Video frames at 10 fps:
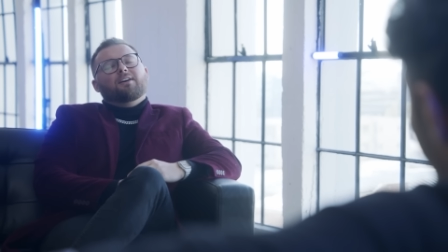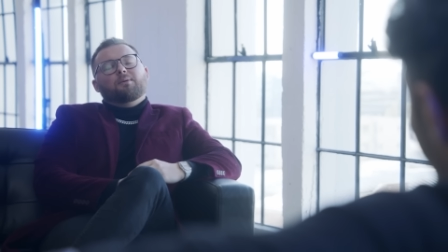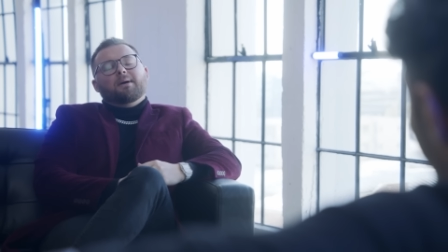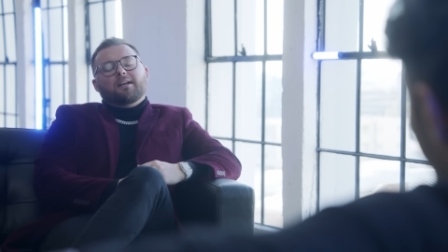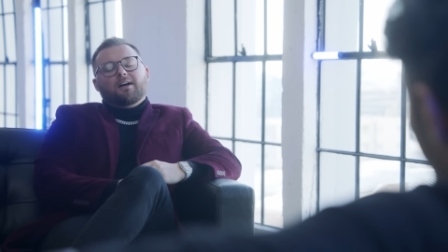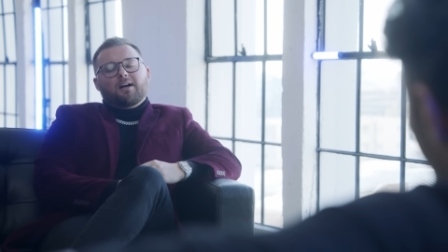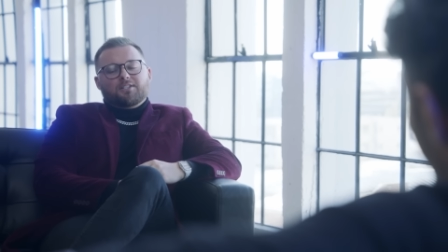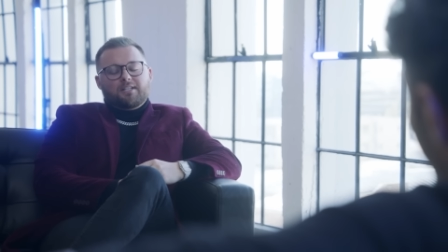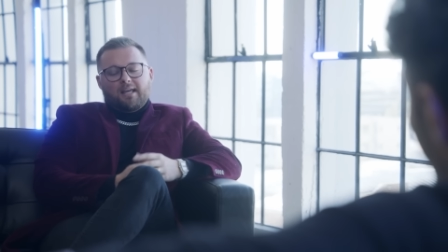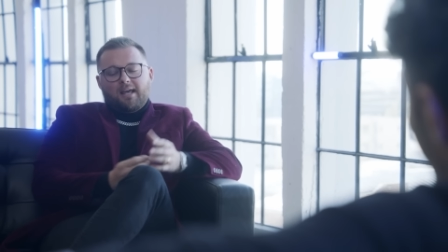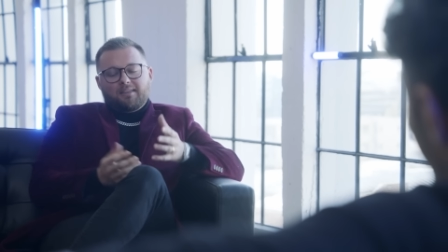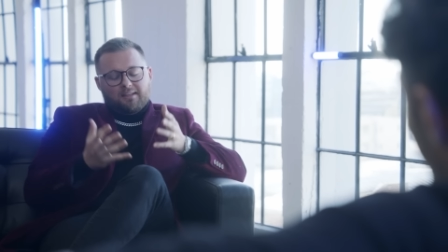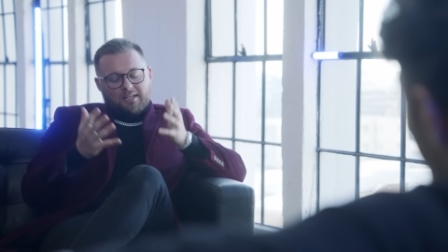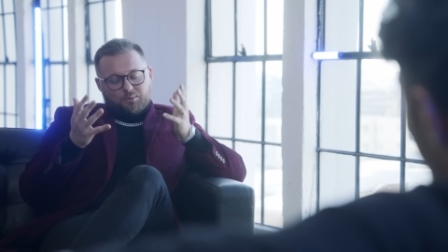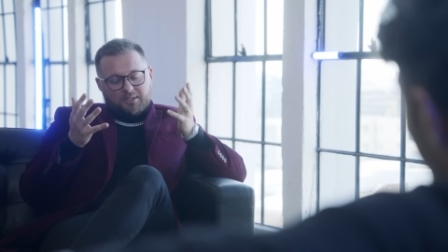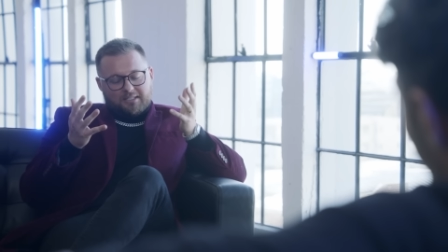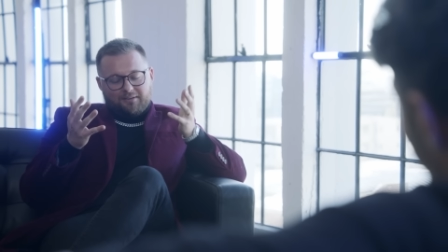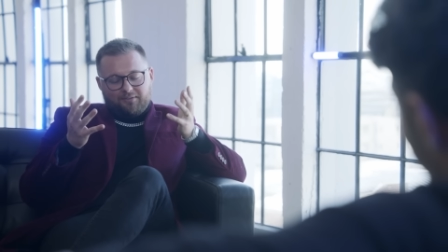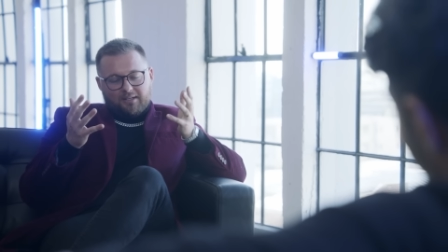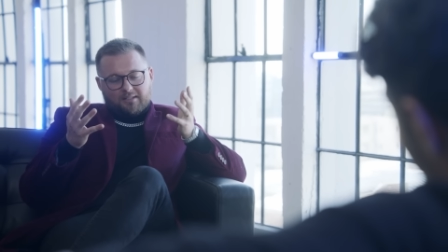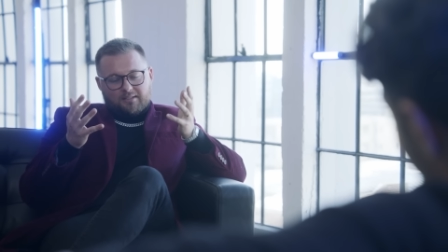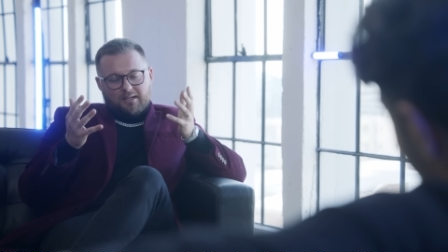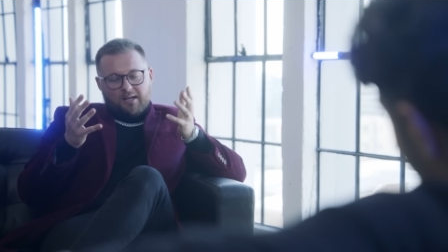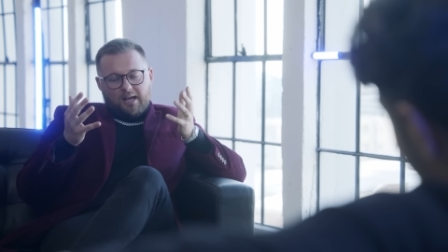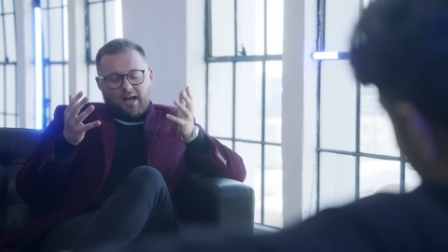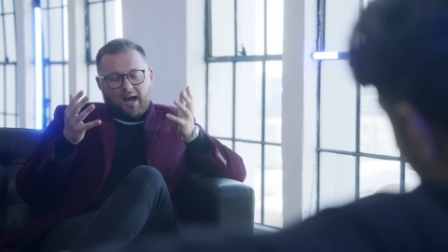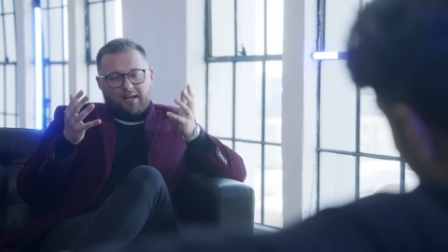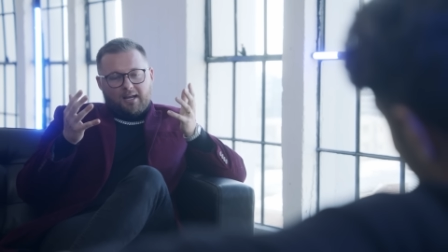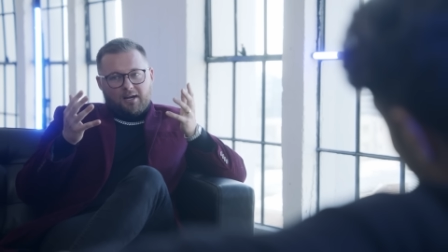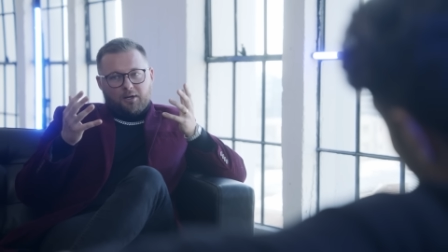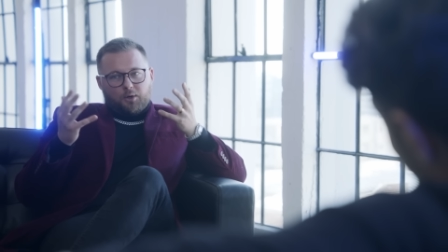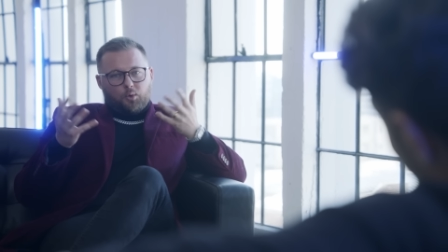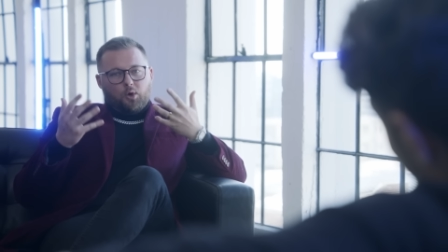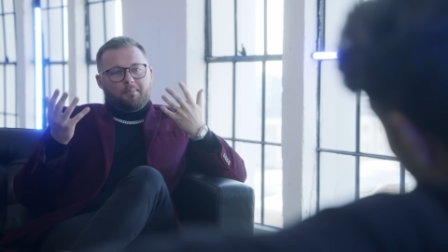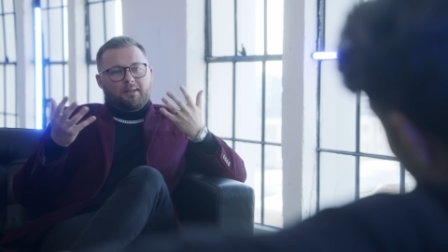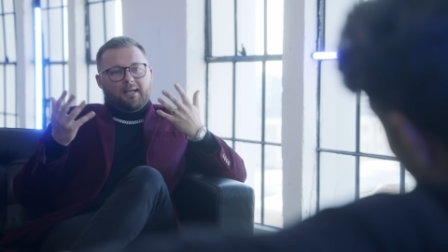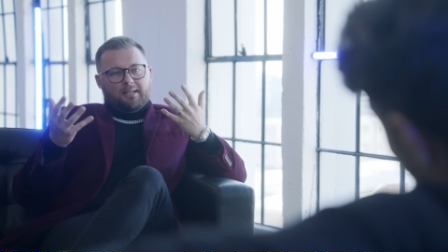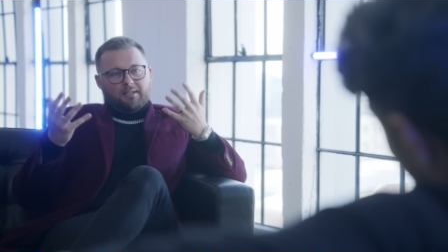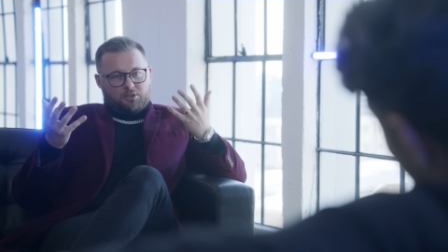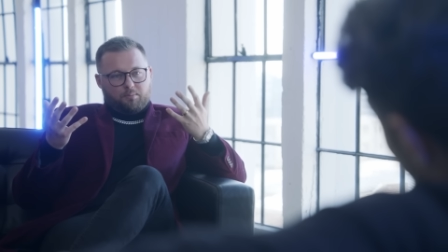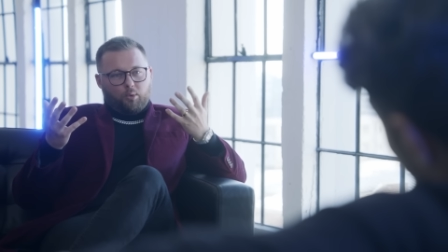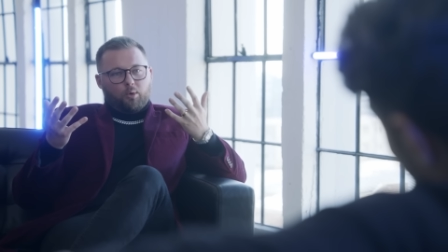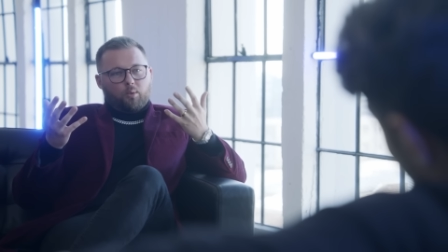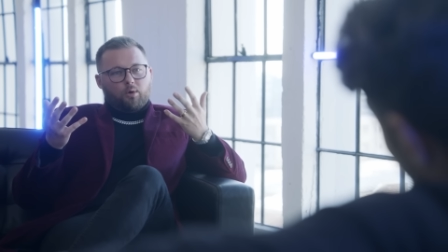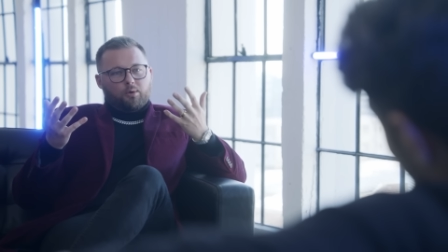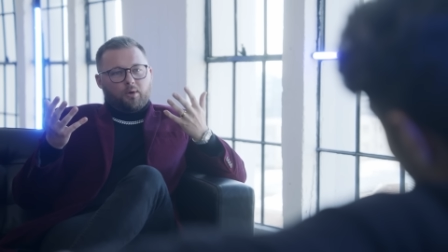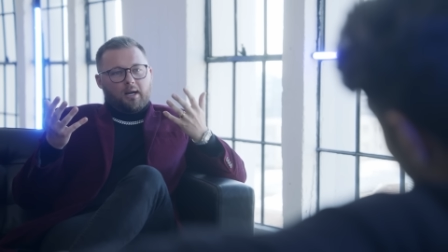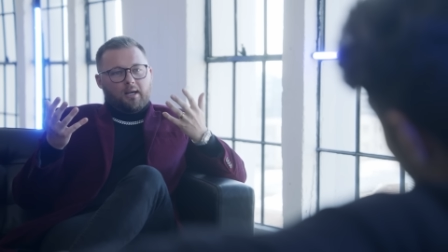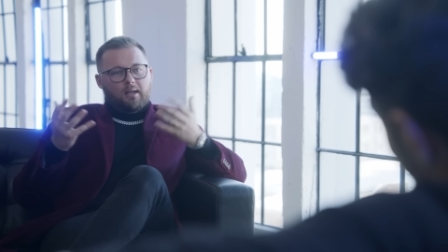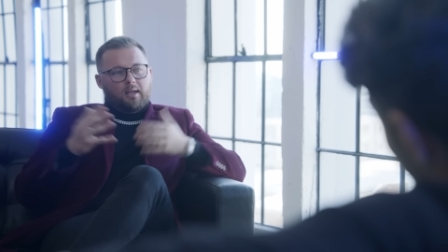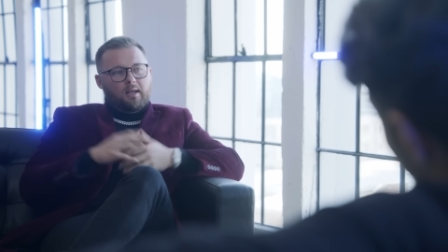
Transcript: Right? Oh my gosh. See, and I think that's what's different is I kind of grew up in like in the sport world, right?